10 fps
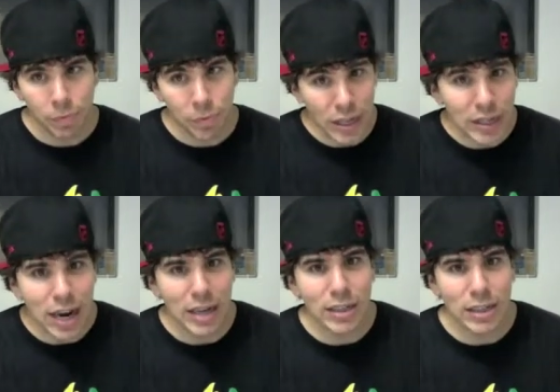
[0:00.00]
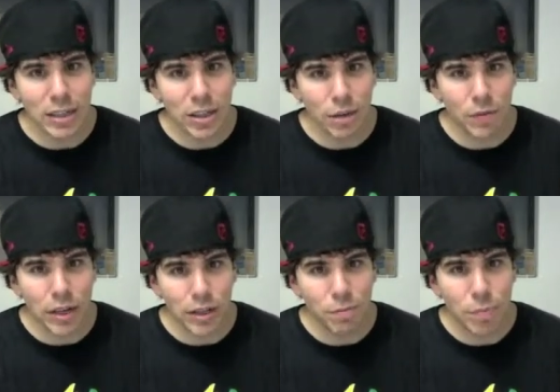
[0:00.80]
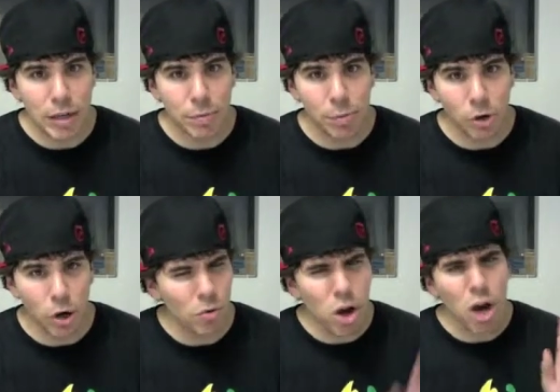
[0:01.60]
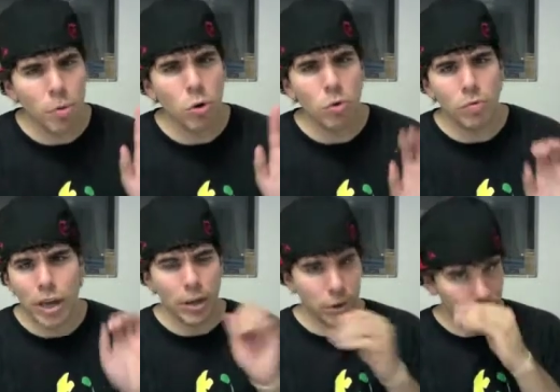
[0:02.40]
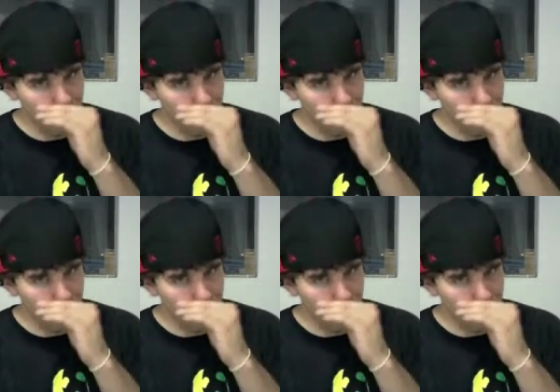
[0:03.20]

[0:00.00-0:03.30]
This guy said stuff that makes people go, no, I'm cool, thank you.